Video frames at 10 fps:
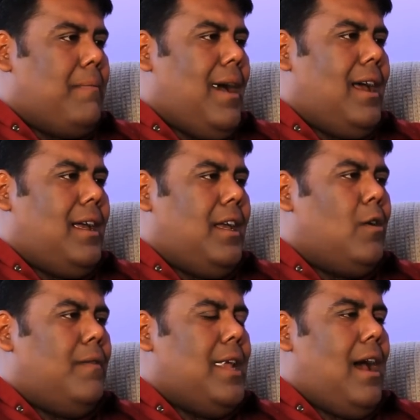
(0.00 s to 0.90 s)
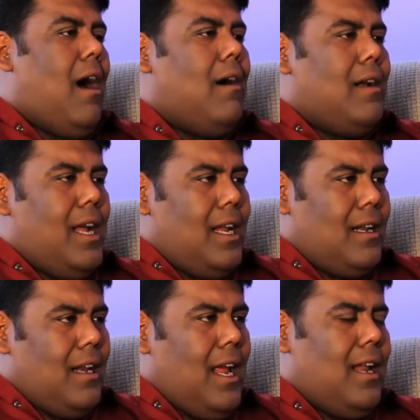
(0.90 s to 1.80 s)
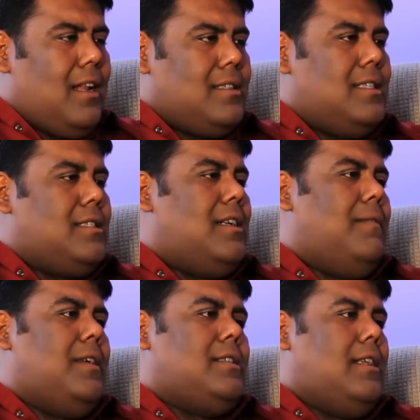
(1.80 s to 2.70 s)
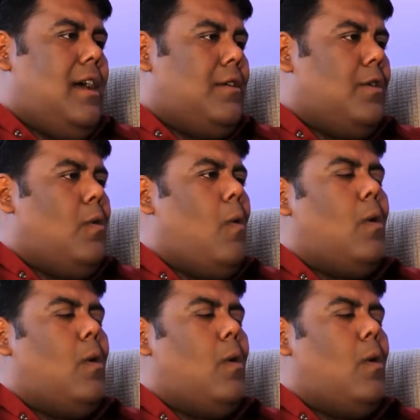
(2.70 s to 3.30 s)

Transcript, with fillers: by you know, they are in an assisted living scenario